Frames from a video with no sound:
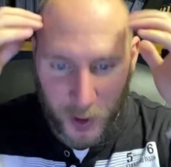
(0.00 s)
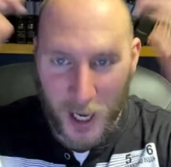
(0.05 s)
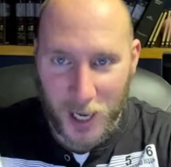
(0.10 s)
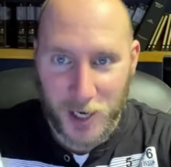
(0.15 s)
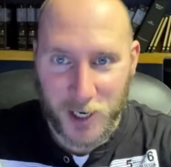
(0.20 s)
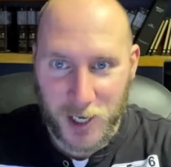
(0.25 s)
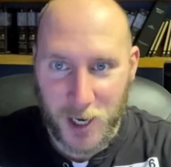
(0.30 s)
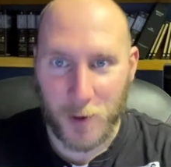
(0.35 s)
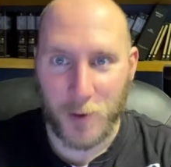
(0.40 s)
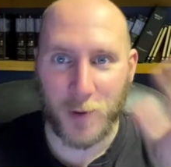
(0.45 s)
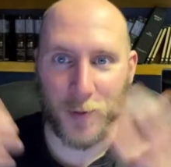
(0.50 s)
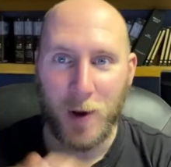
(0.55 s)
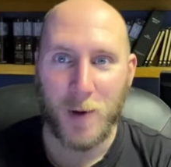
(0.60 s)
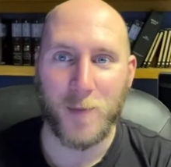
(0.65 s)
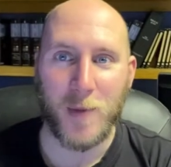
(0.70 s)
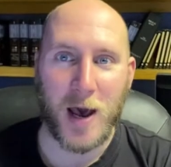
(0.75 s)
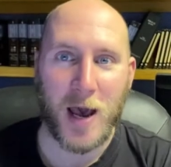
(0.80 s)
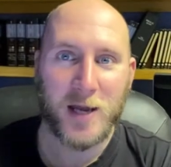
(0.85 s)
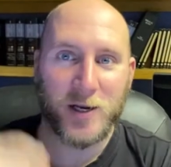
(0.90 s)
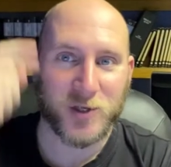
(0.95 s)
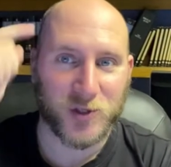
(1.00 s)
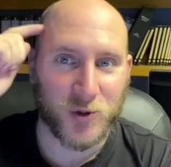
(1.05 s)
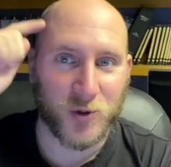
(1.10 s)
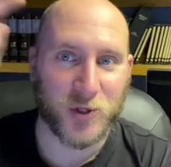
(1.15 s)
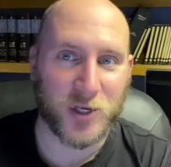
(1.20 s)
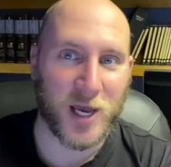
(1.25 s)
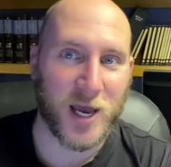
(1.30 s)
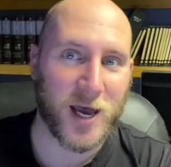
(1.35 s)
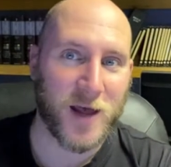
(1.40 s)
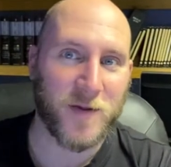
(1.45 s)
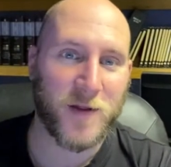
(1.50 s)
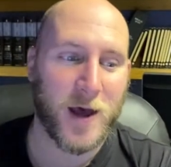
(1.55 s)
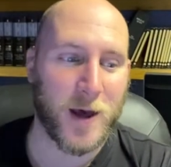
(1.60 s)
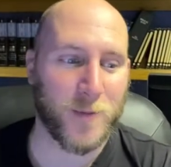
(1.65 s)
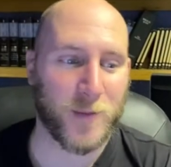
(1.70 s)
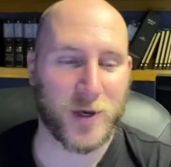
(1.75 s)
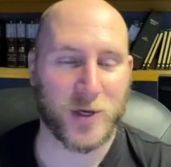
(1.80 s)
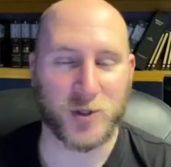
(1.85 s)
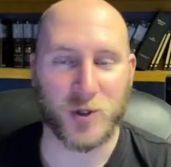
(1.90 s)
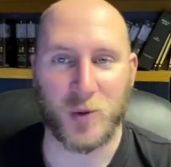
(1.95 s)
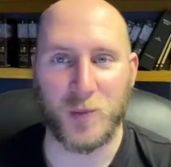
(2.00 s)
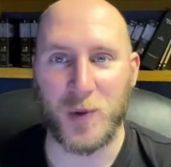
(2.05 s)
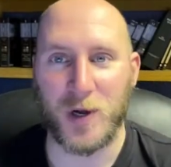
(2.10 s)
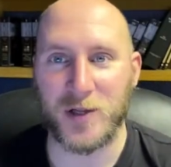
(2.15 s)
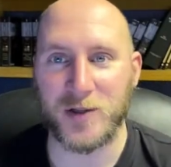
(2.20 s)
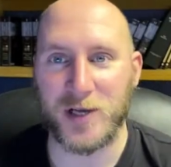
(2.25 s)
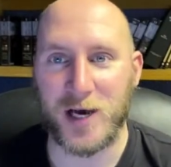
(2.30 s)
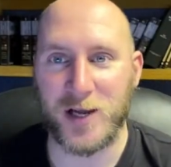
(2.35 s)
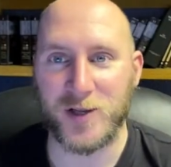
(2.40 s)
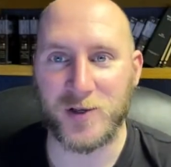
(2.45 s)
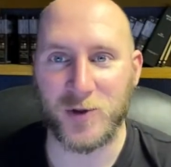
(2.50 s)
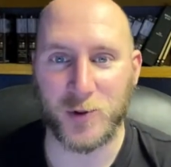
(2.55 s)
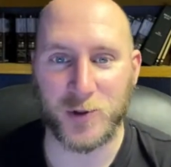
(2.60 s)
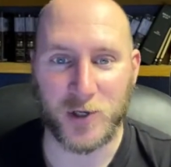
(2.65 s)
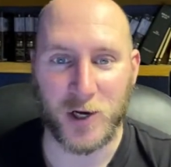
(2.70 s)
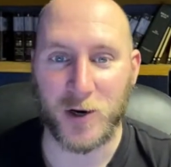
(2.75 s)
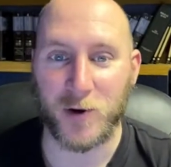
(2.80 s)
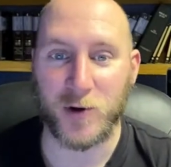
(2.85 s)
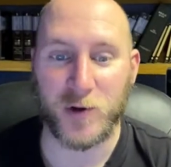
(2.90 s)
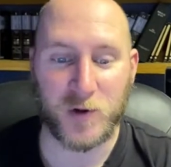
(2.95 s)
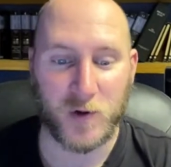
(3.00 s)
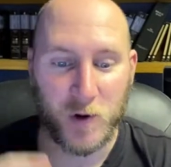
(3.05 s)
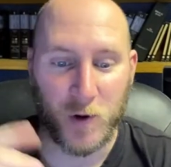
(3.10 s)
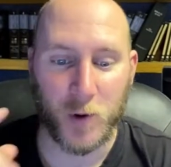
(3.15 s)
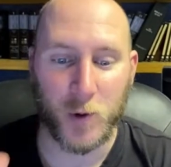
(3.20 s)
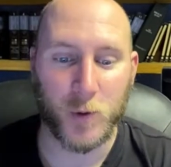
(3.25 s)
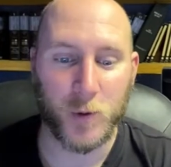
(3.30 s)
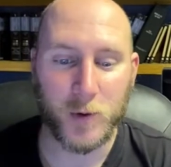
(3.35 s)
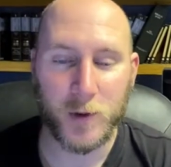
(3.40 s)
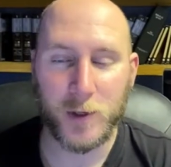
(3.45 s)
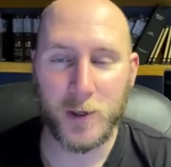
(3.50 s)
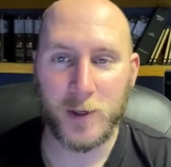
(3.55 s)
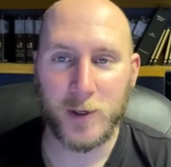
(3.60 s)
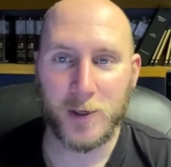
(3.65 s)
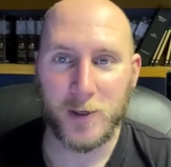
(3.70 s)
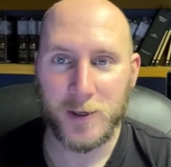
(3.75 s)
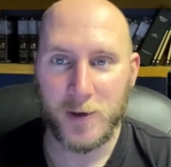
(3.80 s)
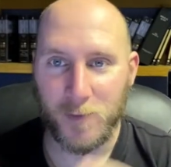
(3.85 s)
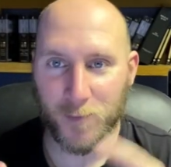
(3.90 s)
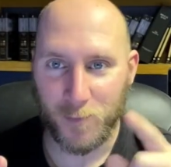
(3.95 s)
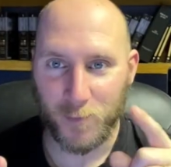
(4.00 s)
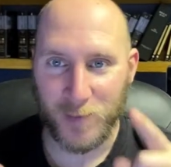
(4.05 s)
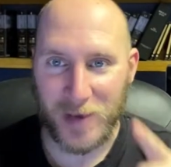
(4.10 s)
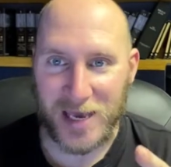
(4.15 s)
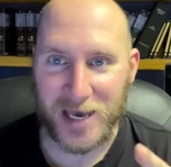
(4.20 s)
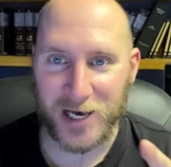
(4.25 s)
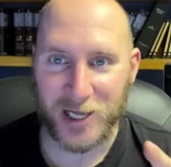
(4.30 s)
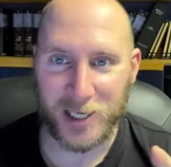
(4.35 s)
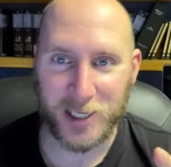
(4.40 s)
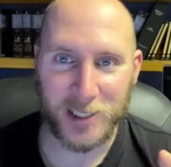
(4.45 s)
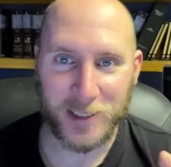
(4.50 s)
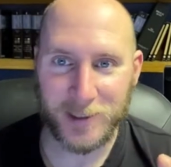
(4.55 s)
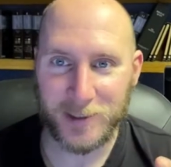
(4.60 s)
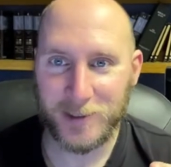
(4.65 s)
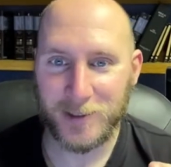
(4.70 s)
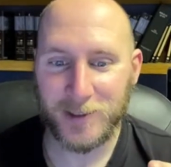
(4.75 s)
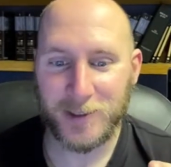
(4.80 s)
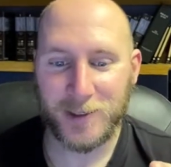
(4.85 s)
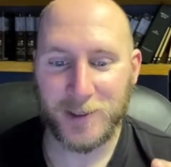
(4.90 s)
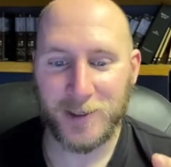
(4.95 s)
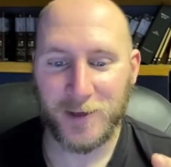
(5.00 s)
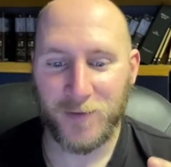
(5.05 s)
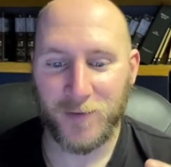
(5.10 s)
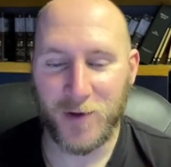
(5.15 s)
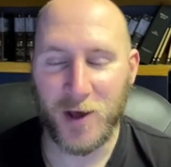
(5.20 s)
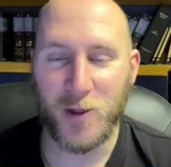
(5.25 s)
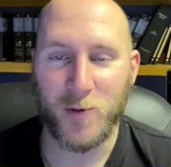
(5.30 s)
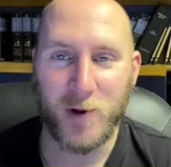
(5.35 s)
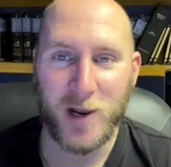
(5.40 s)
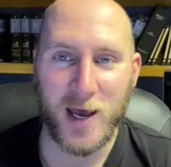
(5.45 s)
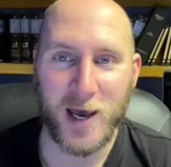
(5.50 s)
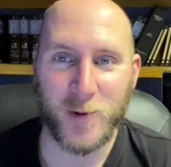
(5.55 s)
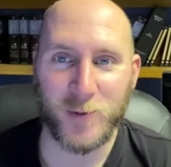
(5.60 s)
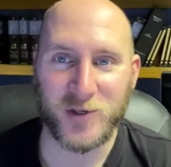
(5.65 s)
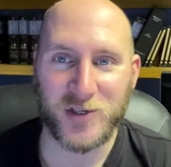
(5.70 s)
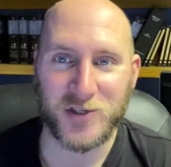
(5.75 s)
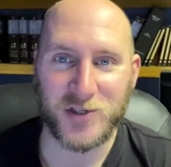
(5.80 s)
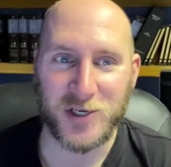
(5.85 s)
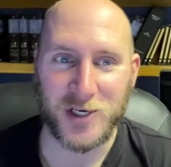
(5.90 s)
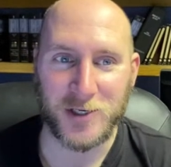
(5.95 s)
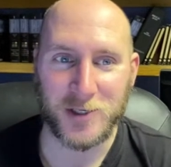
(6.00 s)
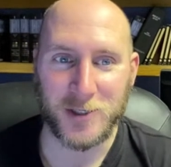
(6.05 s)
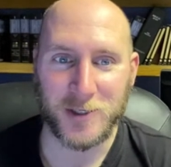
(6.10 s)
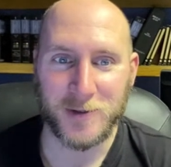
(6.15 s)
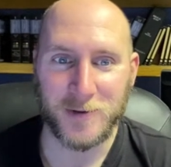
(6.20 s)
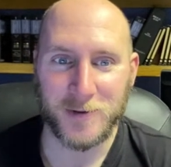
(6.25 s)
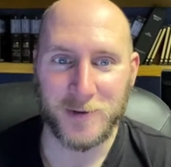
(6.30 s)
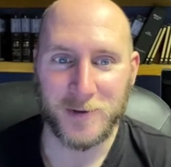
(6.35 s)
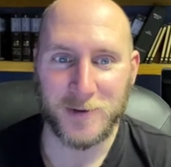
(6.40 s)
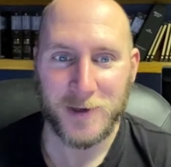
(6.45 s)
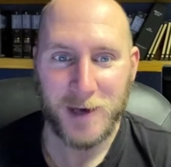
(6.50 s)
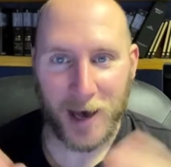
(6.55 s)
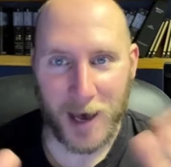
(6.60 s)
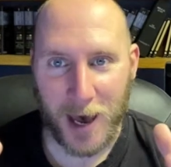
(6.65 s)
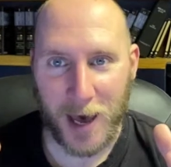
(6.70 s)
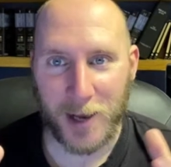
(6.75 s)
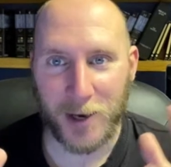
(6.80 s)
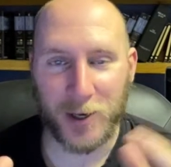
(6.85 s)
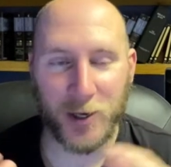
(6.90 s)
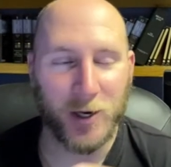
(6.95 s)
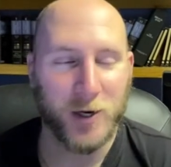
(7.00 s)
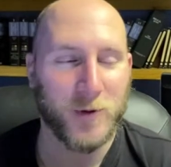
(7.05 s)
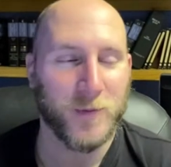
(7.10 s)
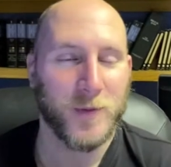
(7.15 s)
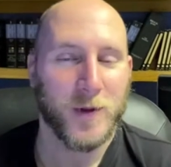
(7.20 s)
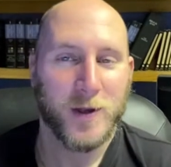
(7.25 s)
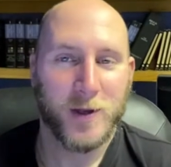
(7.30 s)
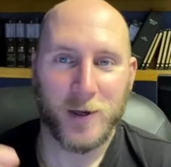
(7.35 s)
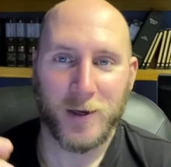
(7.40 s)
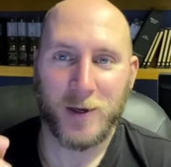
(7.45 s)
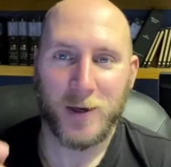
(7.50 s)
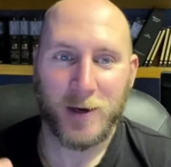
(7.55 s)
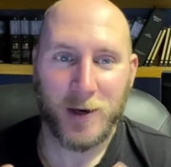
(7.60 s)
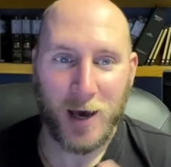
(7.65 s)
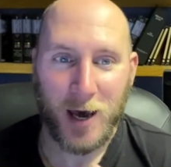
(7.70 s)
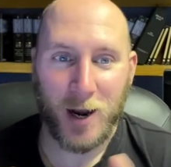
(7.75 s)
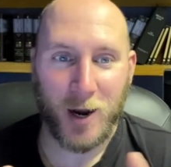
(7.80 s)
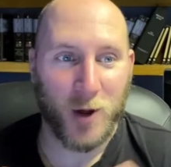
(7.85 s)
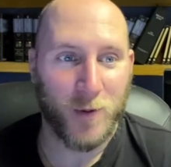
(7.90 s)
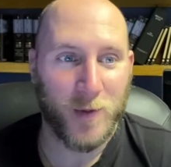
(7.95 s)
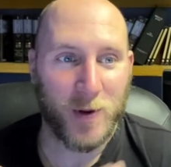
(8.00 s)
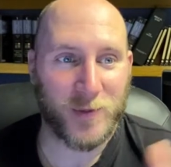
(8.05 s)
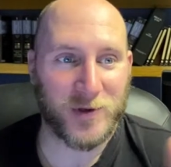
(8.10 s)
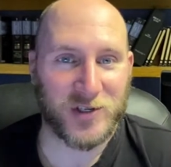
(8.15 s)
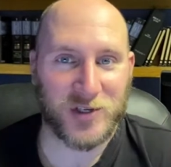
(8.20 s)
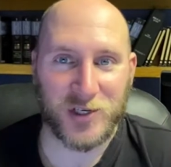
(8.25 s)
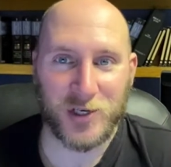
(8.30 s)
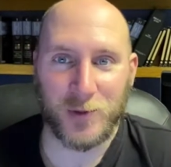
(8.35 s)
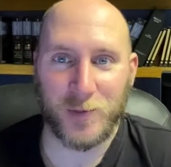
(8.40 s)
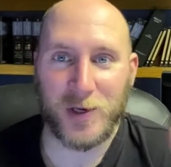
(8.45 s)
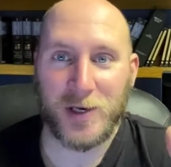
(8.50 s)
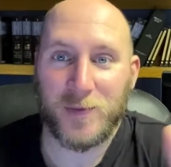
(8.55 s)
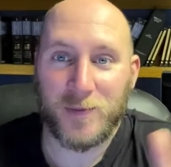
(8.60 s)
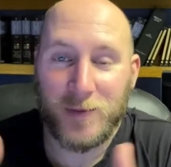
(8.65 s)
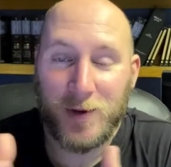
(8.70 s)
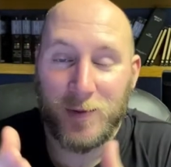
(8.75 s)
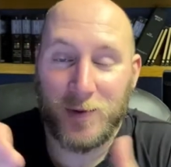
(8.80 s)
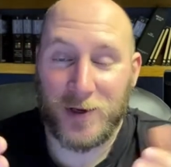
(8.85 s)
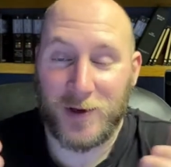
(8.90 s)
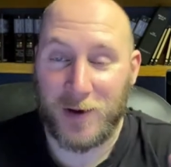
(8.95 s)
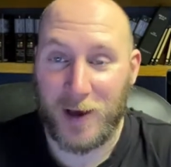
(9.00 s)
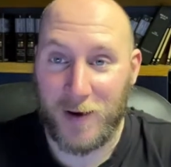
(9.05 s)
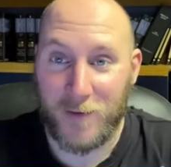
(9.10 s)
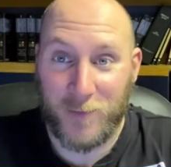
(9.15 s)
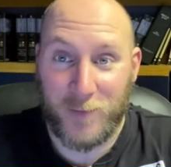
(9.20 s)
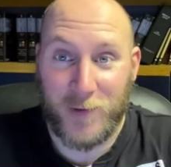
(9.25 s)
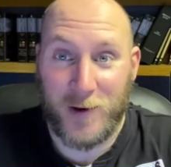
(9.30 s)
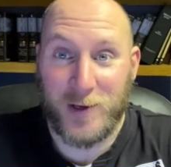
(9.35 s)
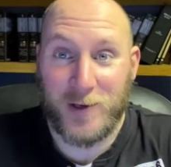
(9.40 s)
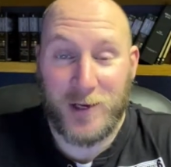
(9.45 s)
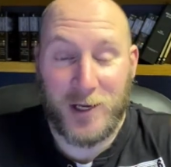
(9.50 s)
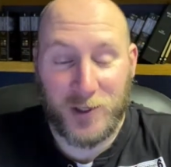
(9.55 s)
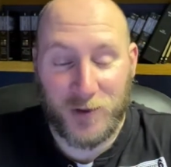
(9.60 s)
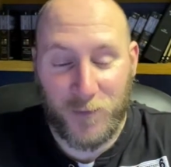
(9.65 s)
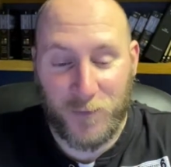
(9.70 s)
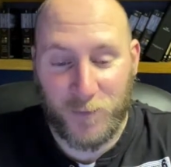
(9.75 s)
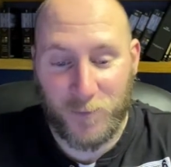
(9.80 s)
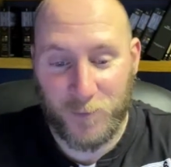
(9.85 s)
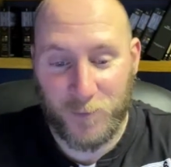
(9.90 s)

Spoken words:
kind of come to my mind as soon as I had that, because Old Bald Dad's always hungry too. Meal. The other one I had was seal. I don't know. Maybe seal meat. Maybe have fun. Nice,